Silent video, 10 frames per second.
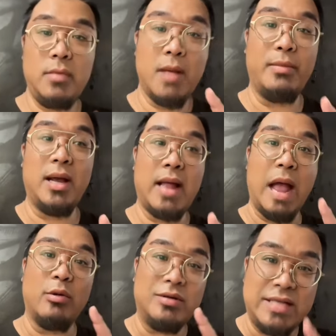But I
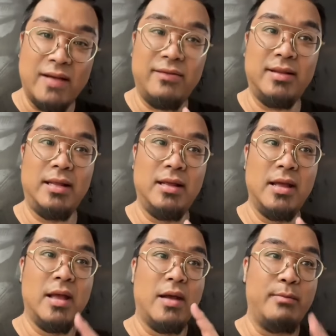will definitely
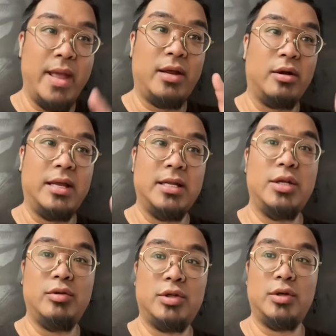make her get
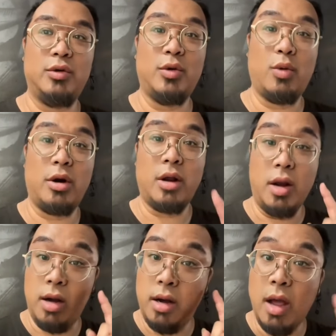used to the word
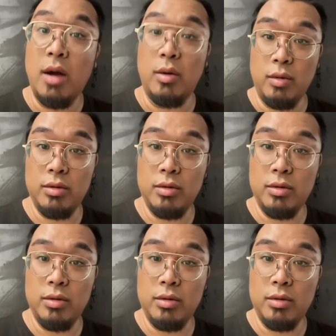no.